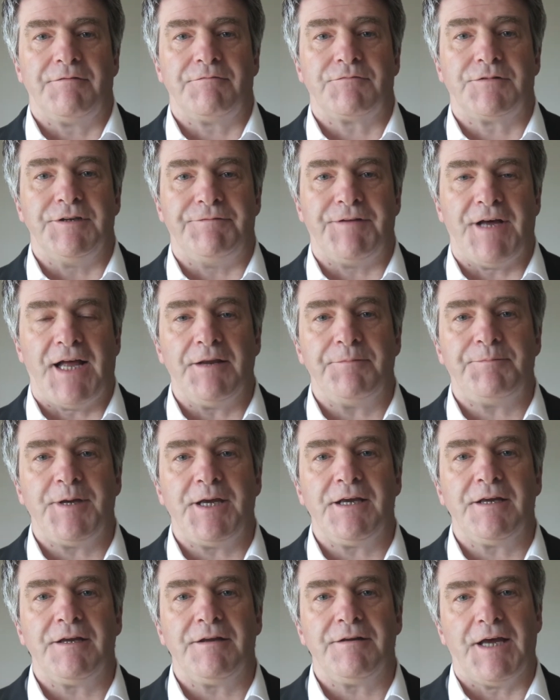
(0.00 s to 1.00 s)

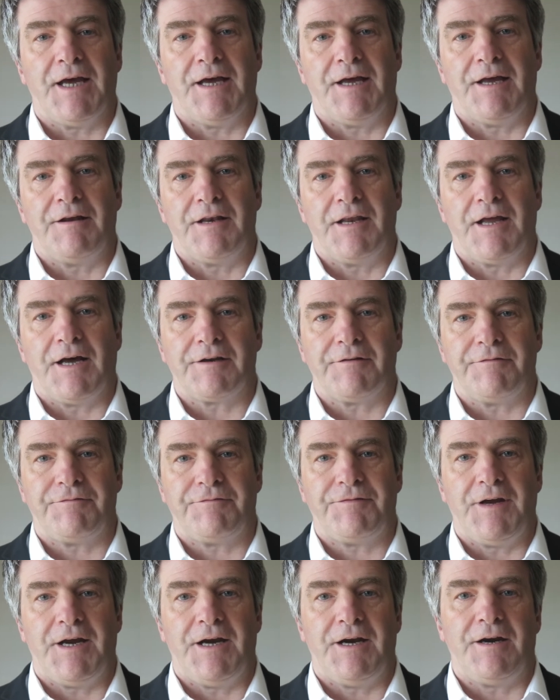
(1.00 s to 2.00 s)
developing. A lot
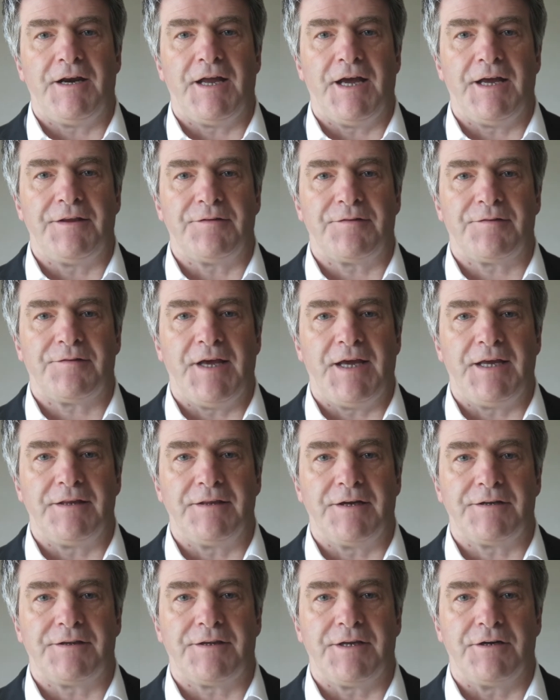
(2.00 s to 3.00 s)
of airlines saying
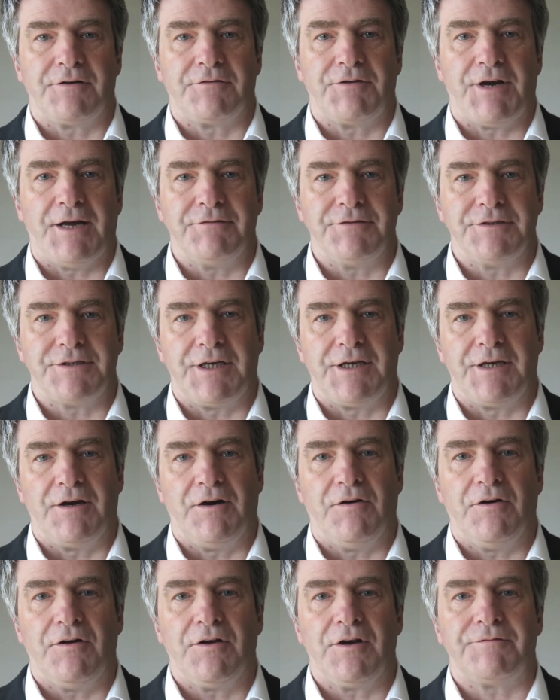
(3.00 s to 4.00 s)
that they're grounding
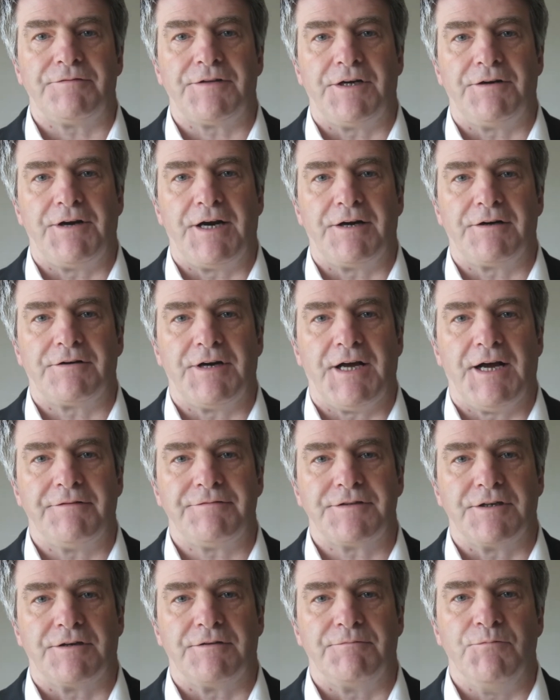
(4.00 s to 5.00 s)
all of their
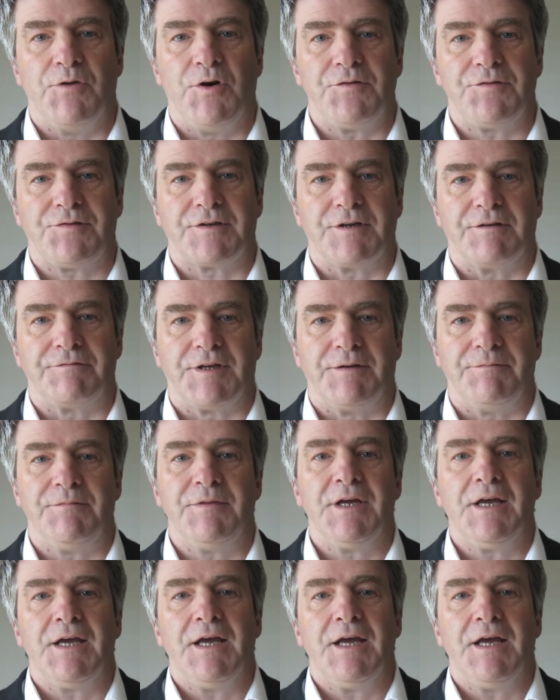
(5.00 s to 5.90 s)
aircraft, or most of them.